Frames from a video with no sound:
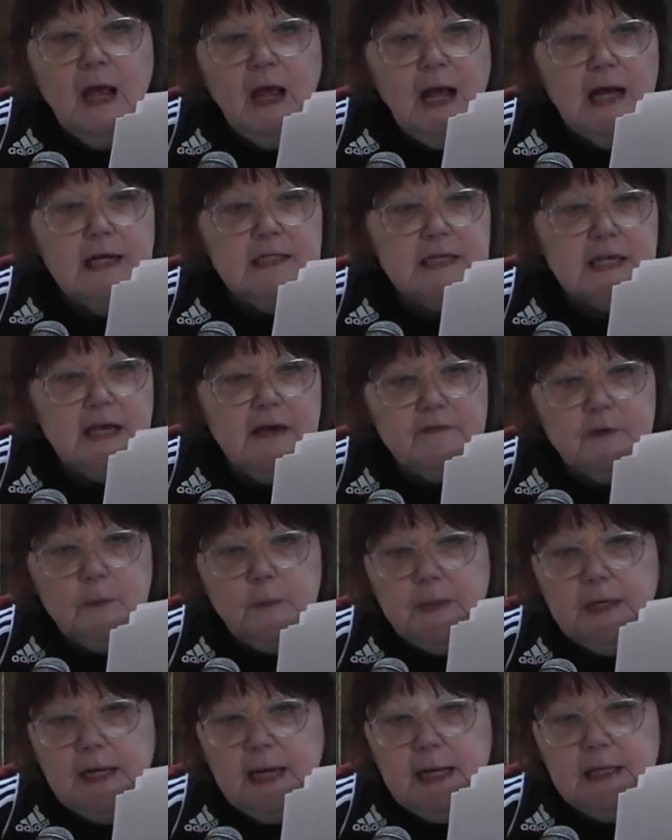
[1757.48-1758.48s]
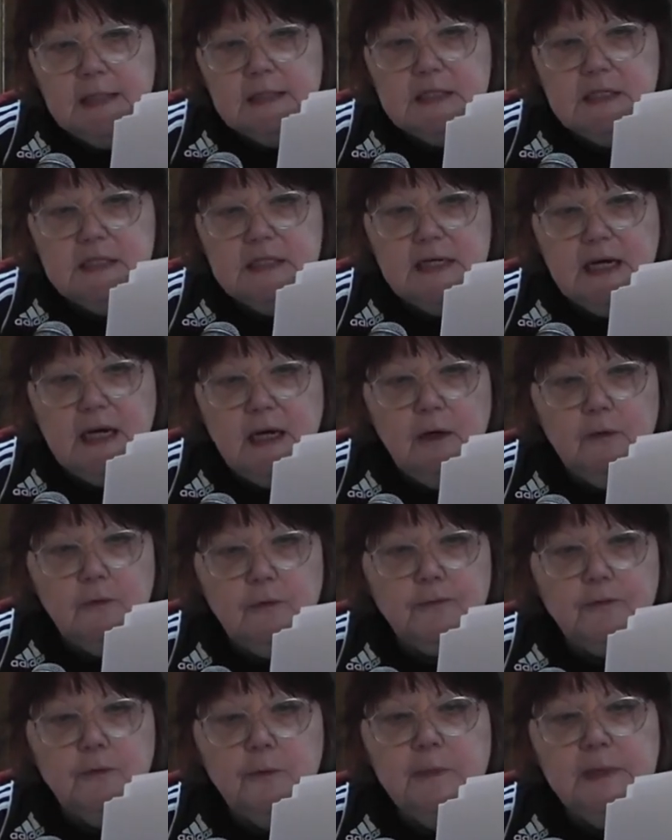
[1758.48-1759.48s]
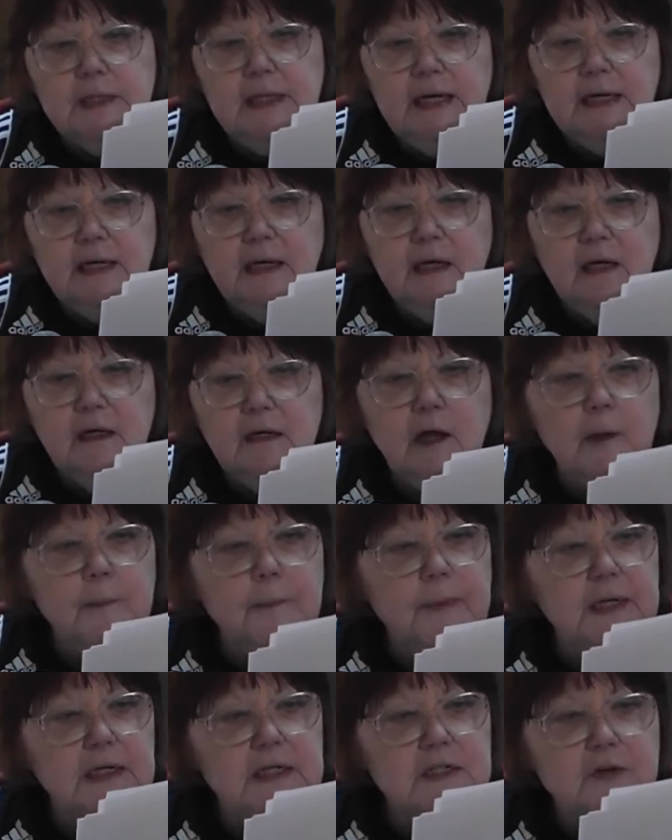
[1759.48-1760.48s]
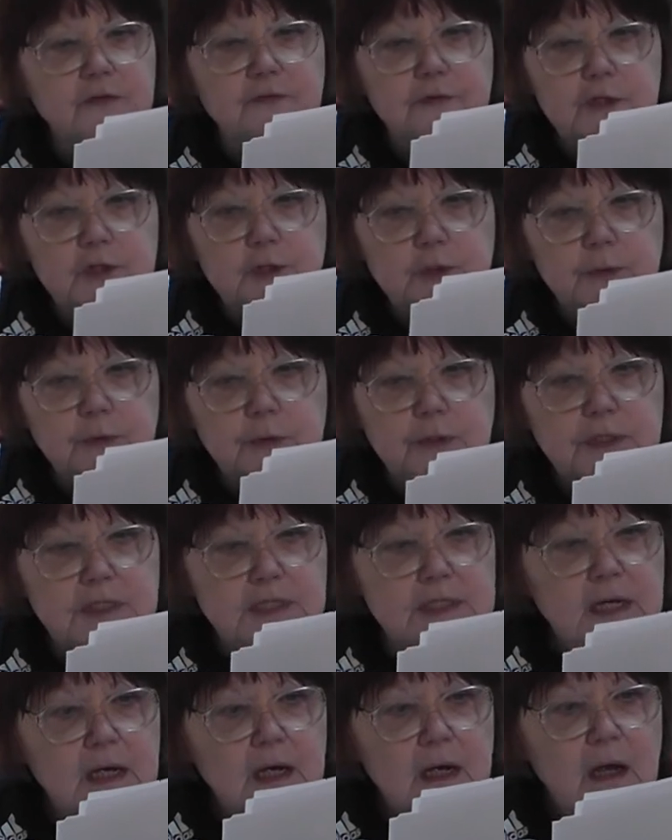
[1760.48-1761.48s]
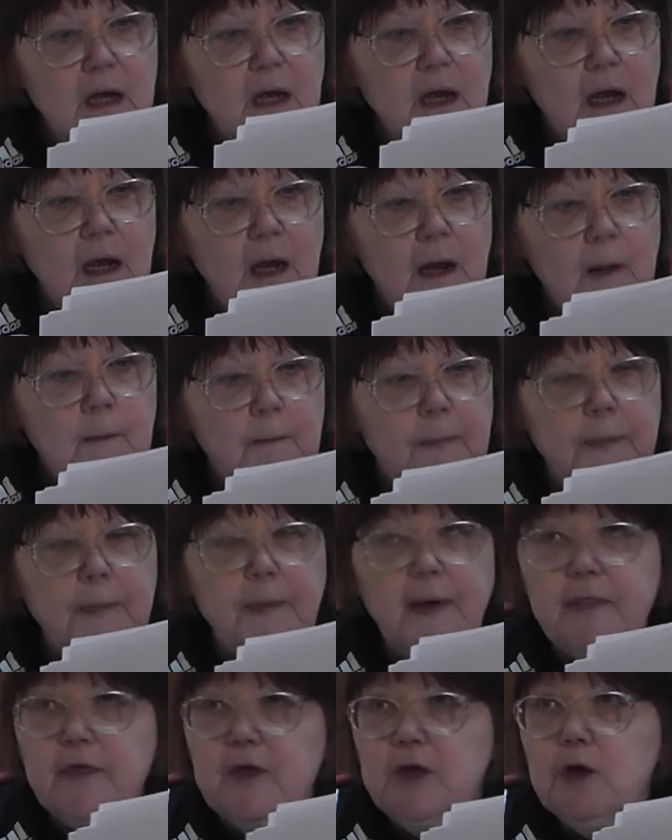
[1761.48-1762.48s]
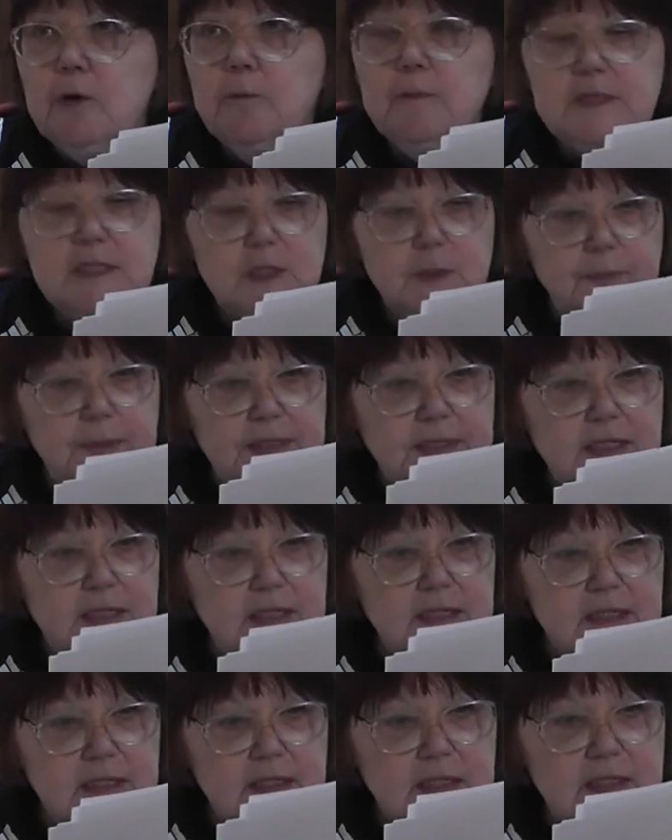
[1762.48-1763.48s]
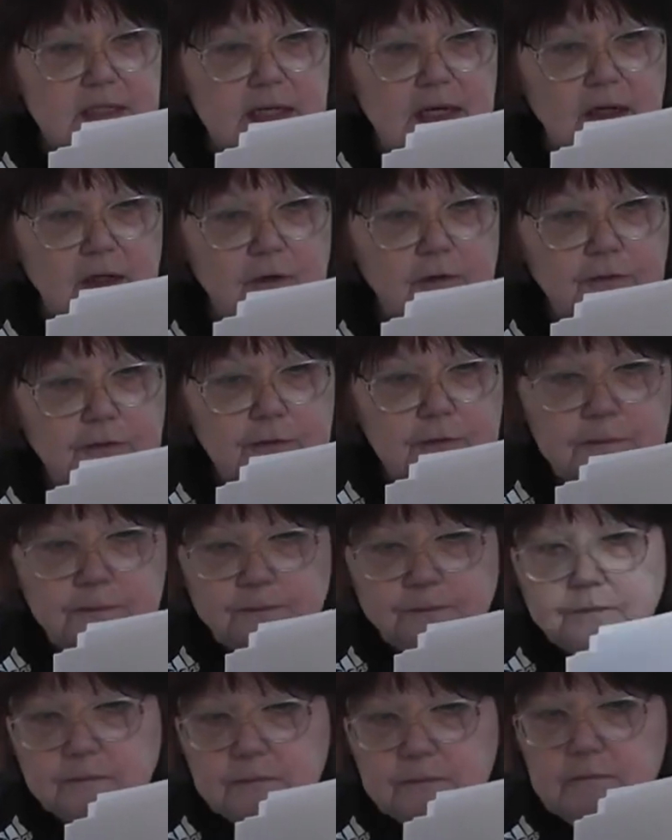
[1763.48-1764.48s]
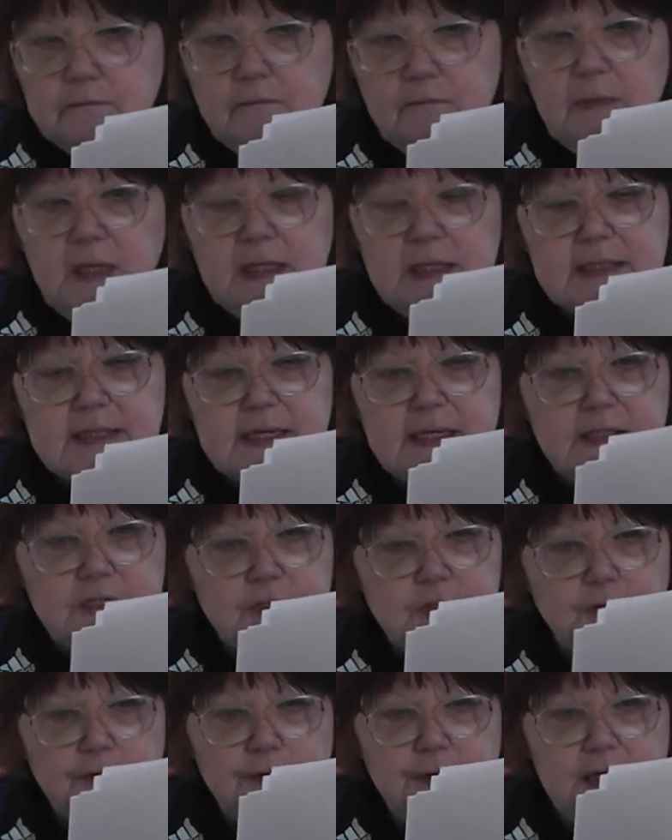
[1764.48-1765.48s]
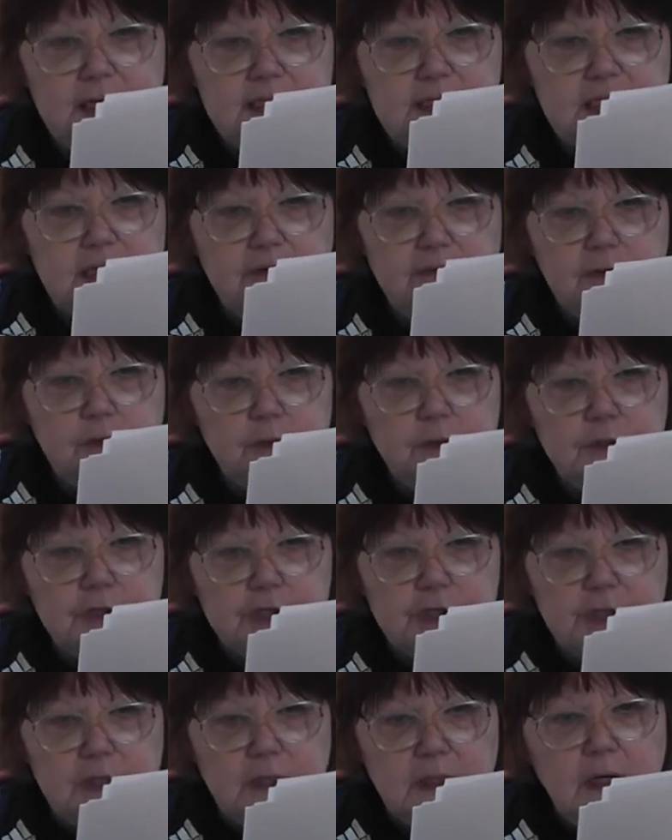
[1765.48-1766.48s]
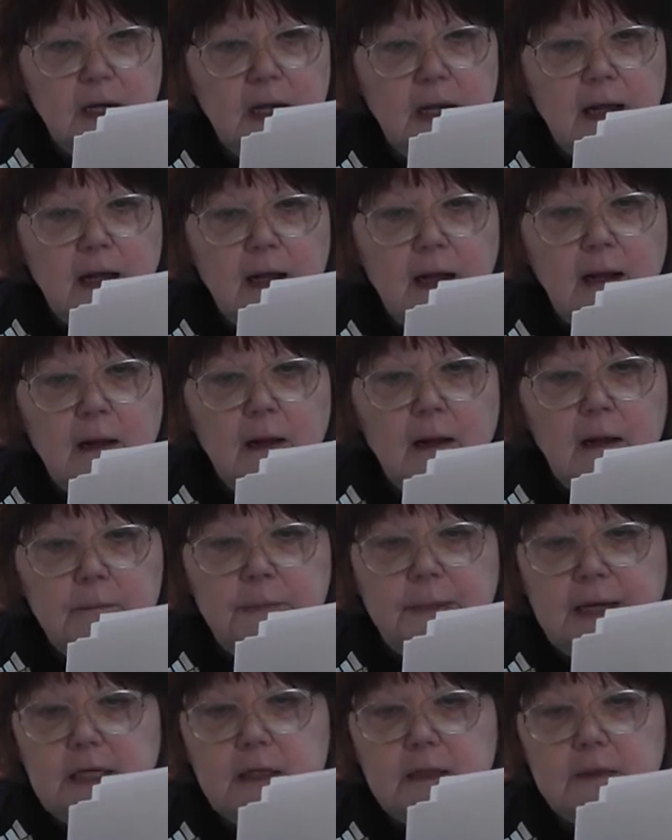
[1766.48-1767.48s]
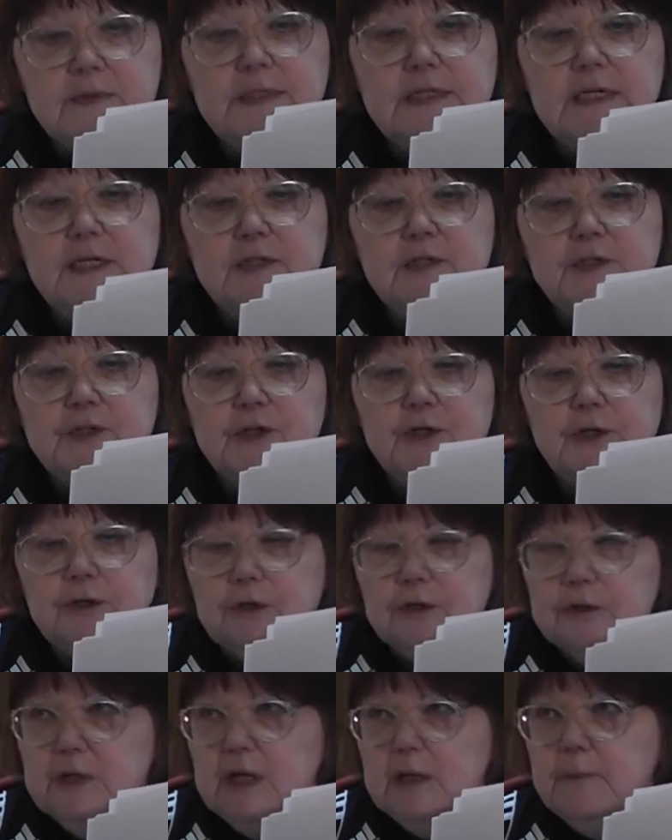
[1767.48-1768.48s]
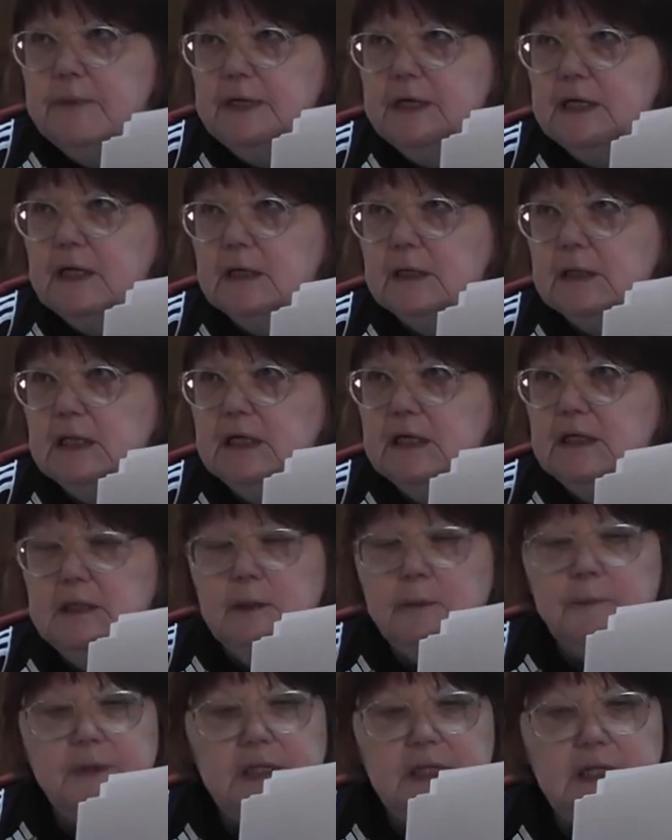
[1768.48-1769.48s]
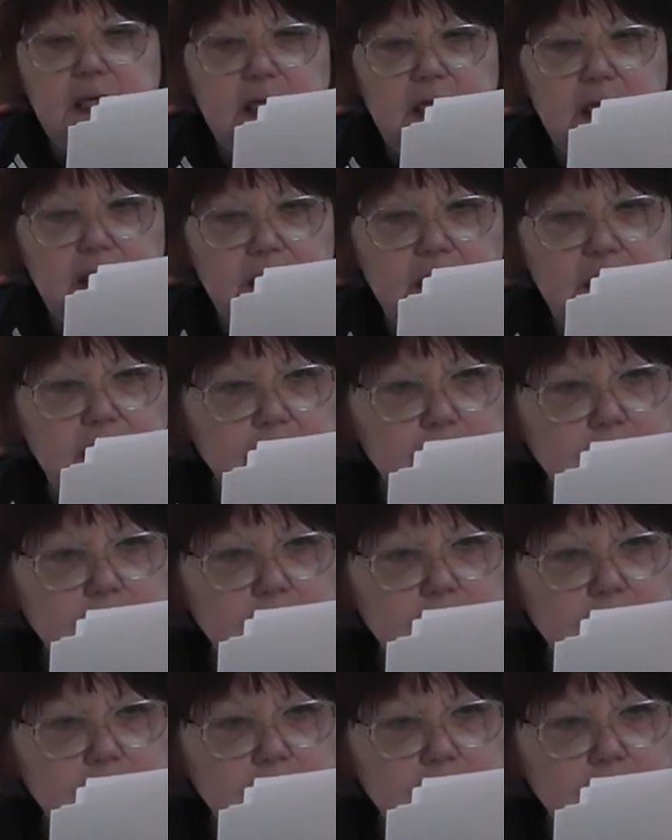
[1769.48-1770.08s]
as having been handed down through millennia, not by individuals, but by the human species itself, its history, its evolution, becomes in its turn immediately limpidly clear.